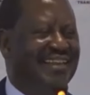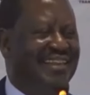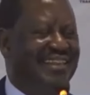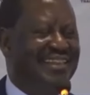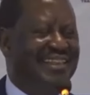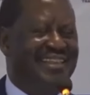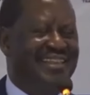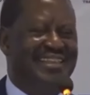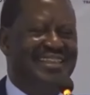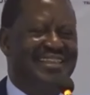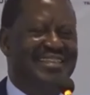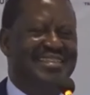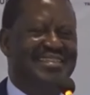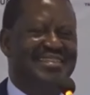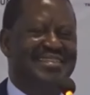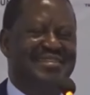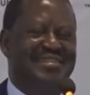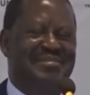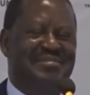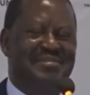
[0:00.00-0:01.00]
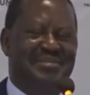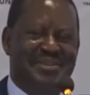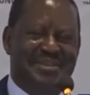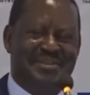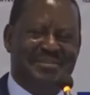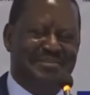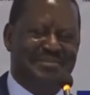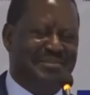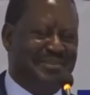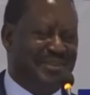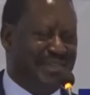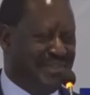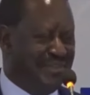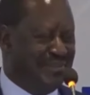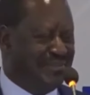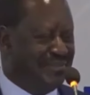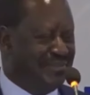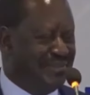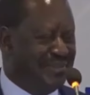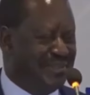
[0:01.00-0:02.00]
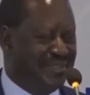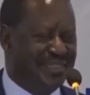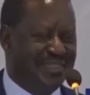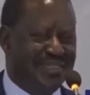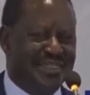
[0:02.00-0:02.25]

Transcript: that the brave